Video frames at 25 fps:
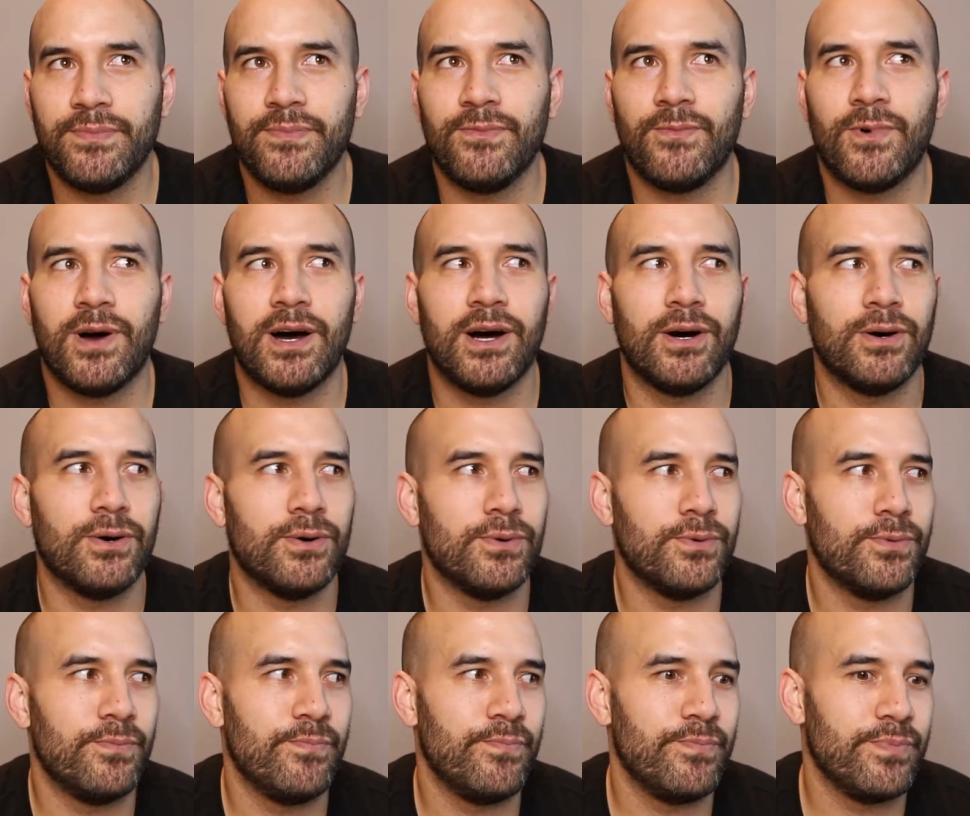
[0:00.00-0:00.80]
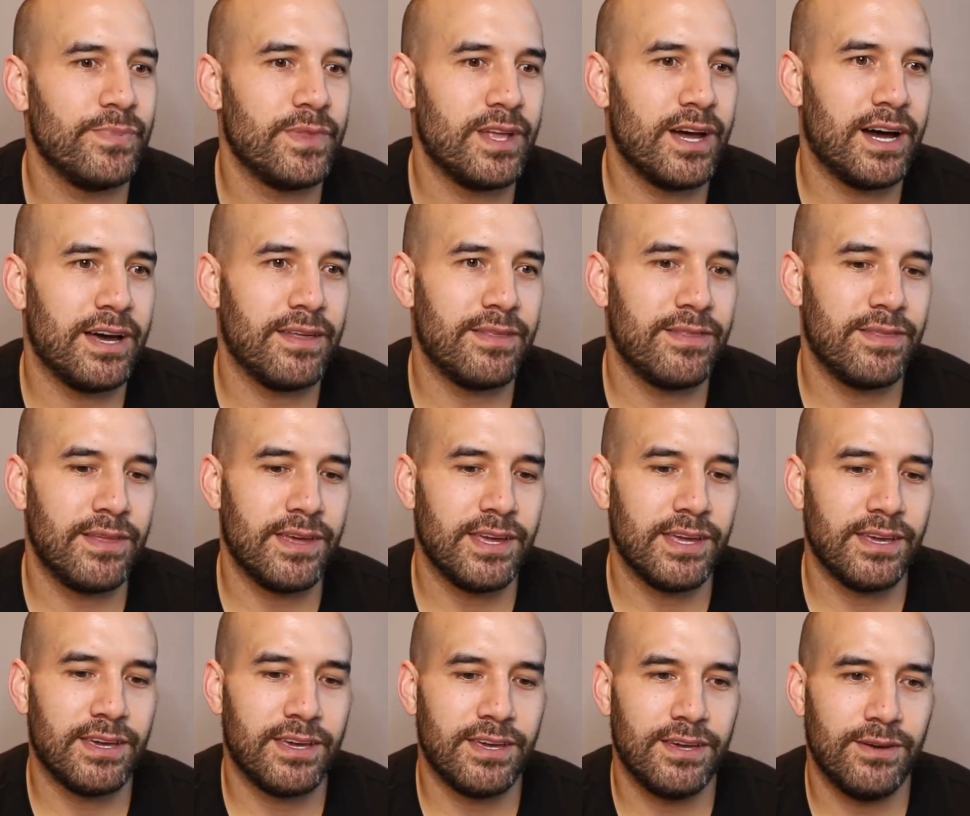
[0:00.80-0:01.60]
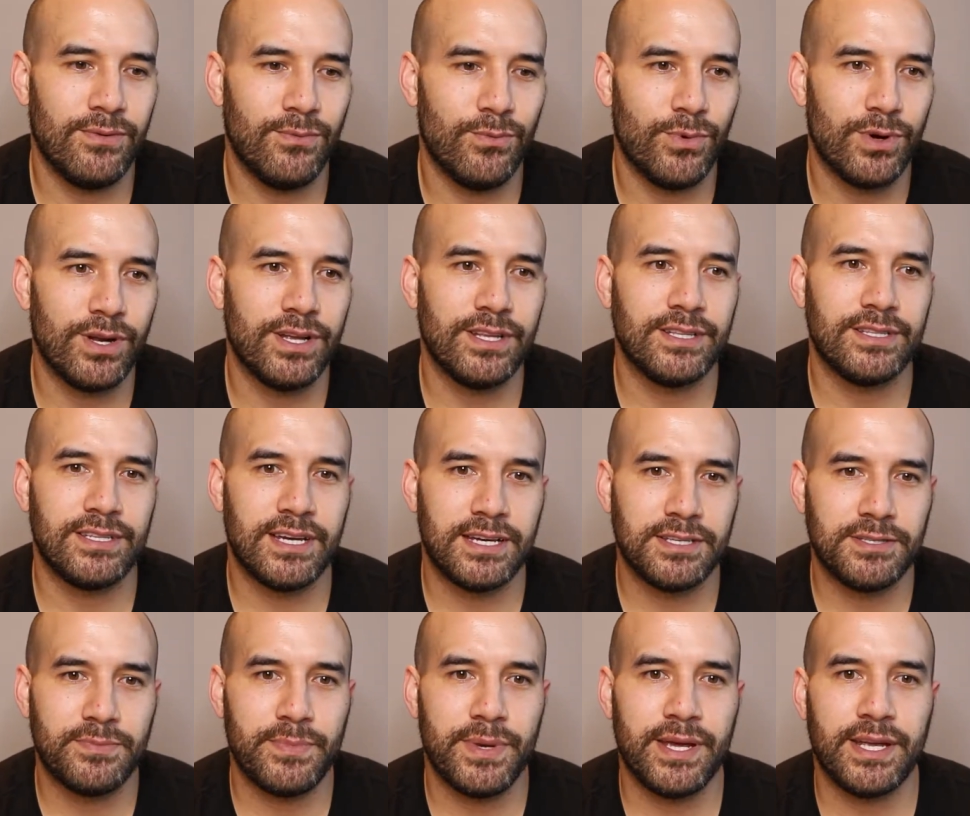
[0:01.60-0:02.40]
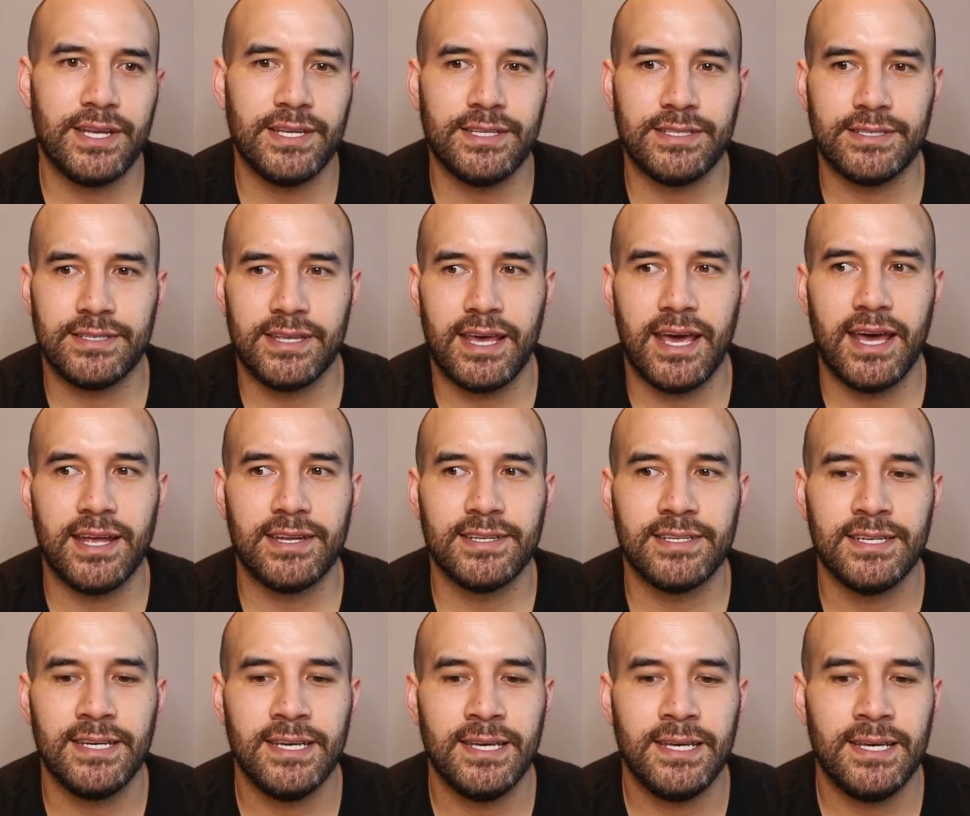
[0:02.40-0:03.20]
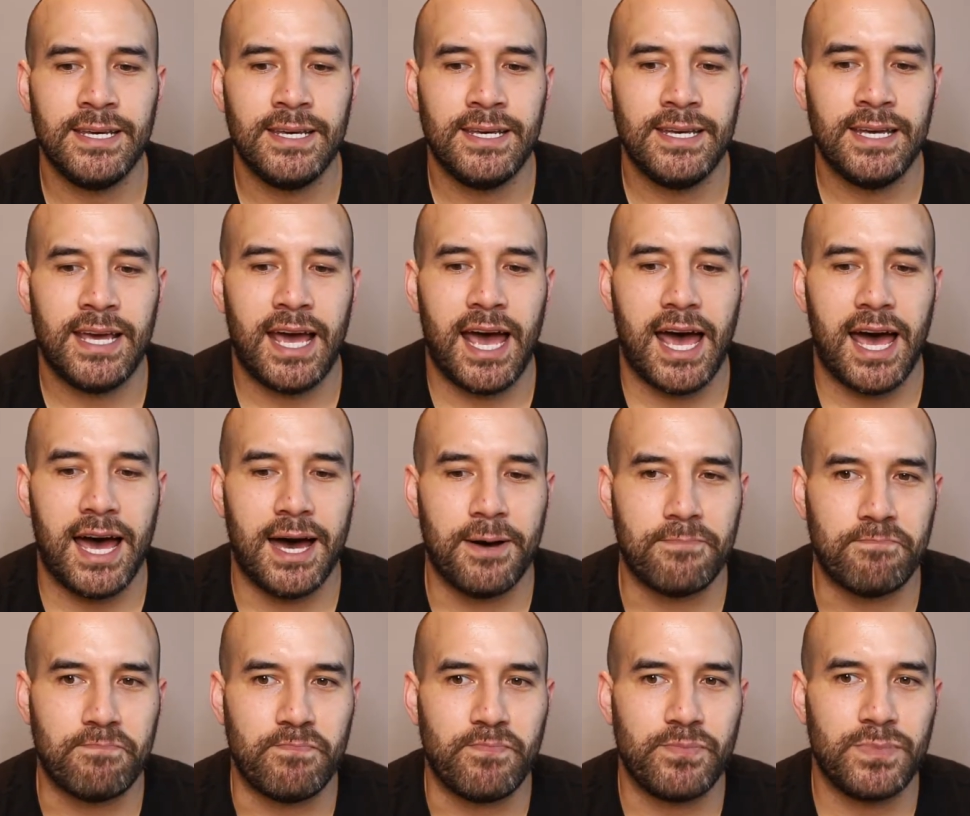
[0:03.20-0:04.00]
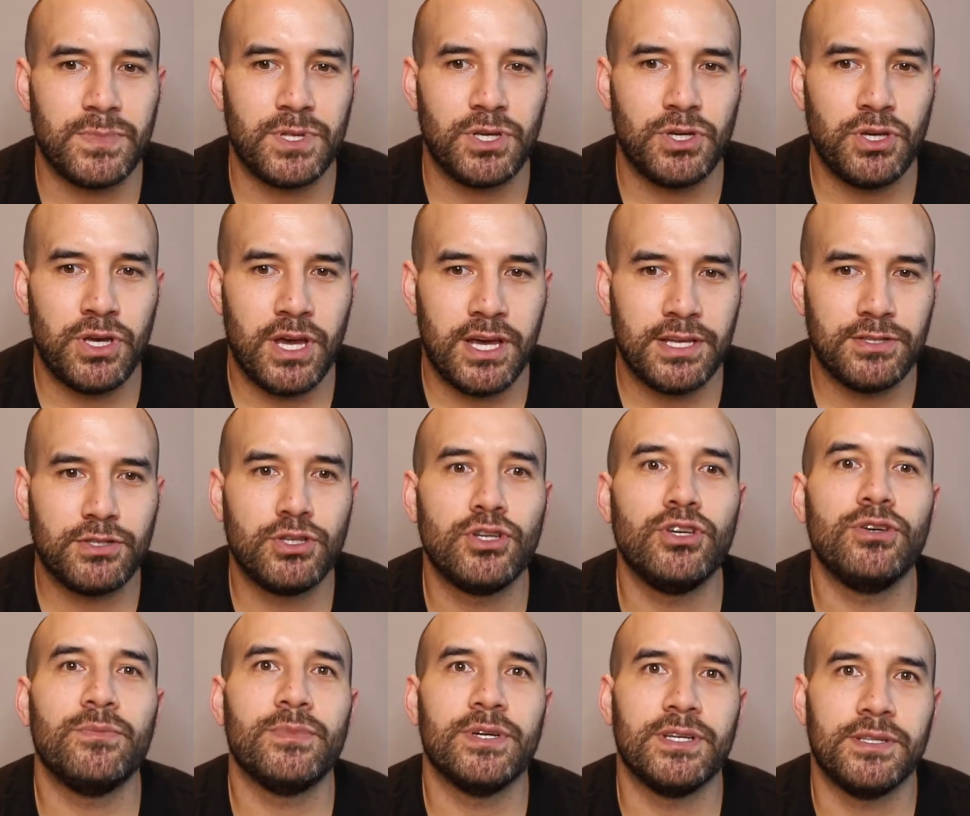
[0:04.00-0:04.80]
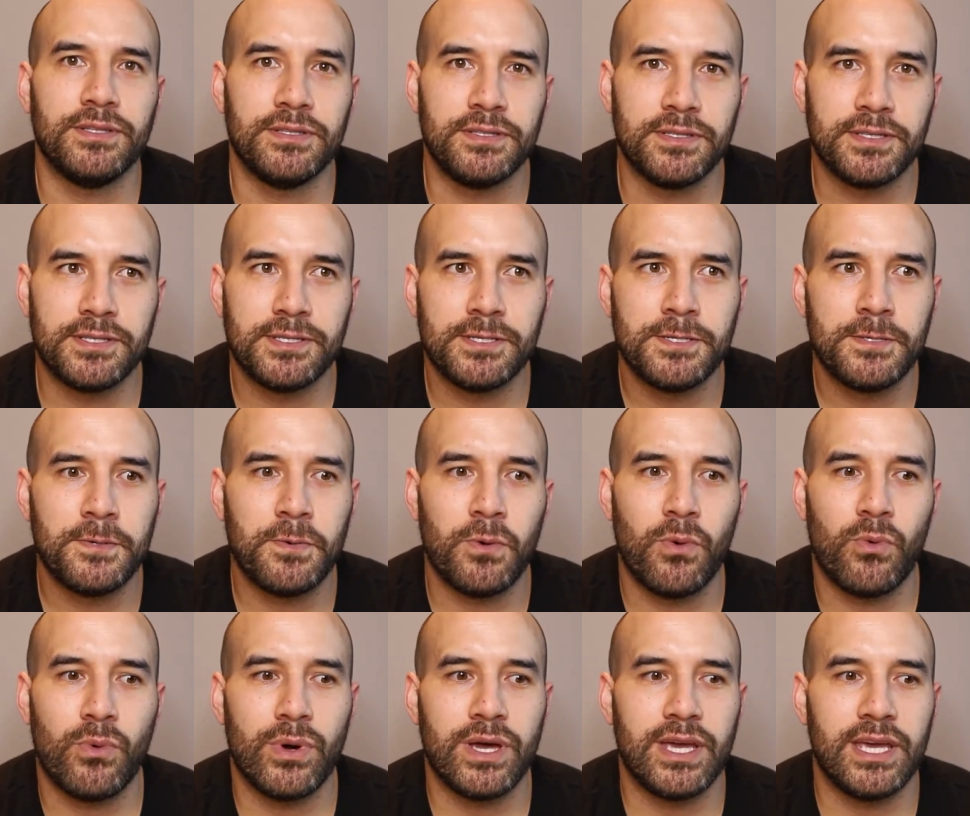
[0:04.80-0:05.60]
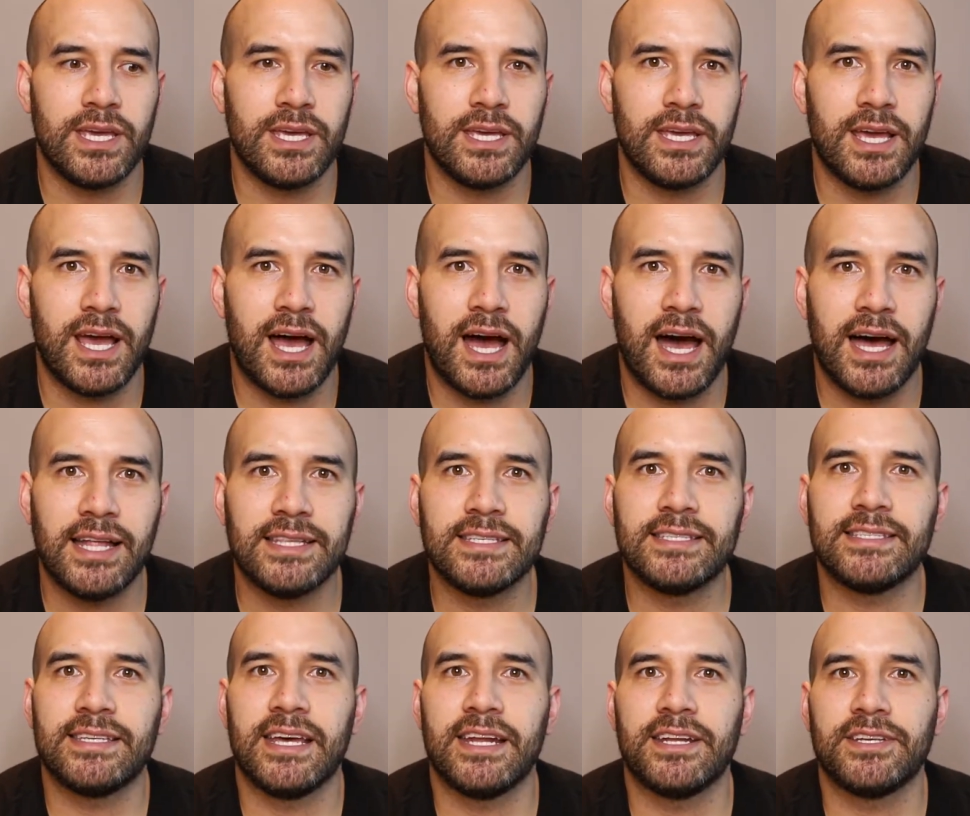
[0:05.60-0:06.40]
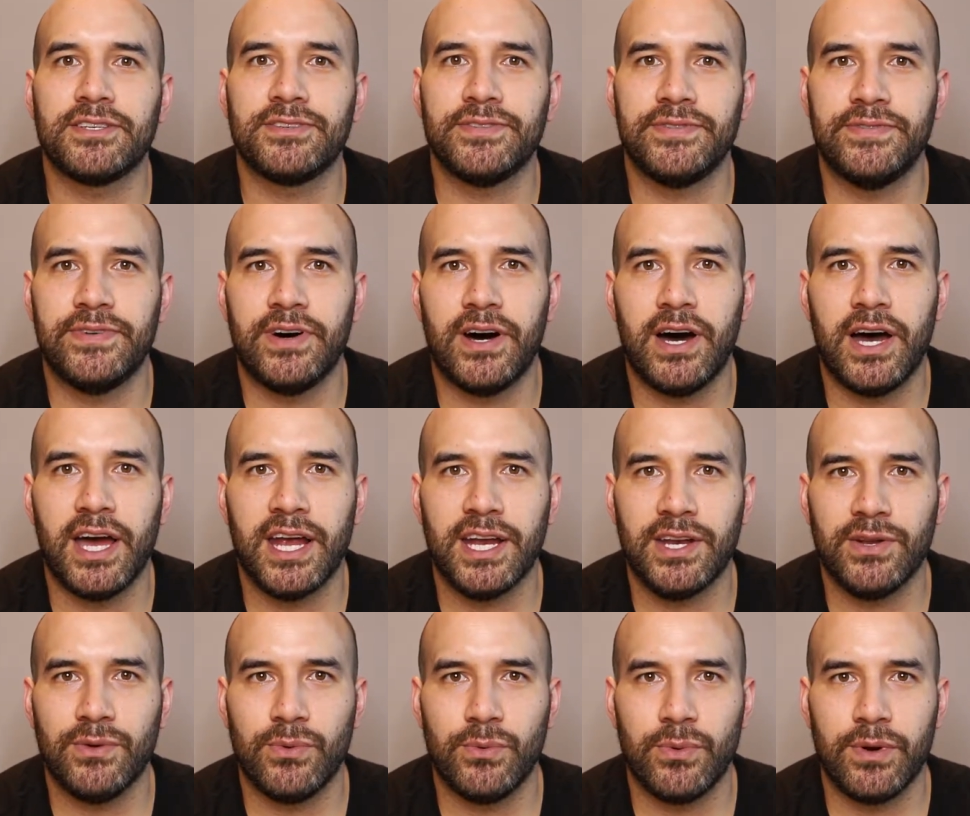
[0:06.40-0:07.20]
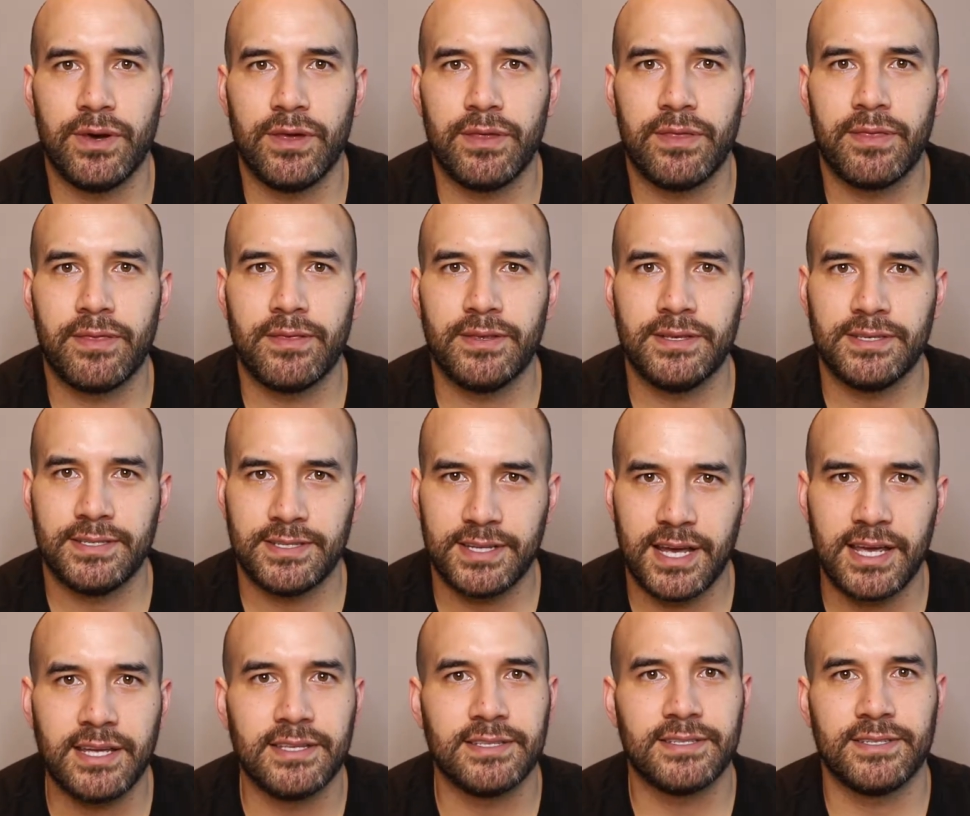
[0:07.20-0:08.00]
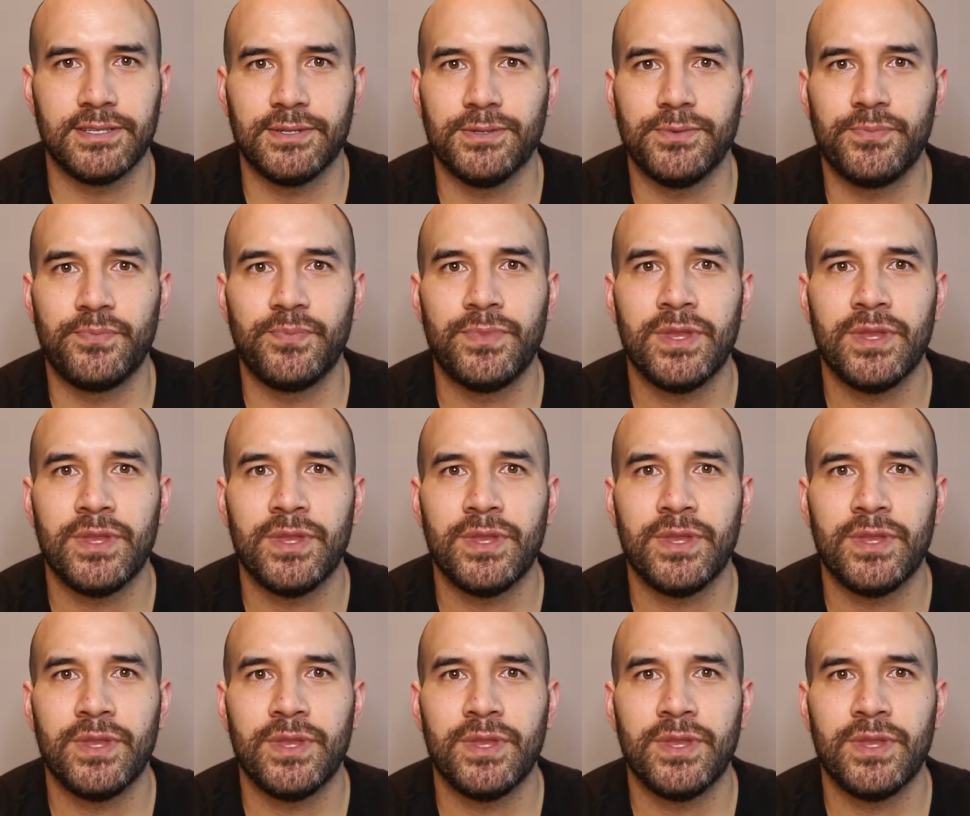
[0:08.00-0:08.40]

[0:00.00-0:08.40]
Well, I think what it does mean is that as humans, we aren't satisfied with staying still.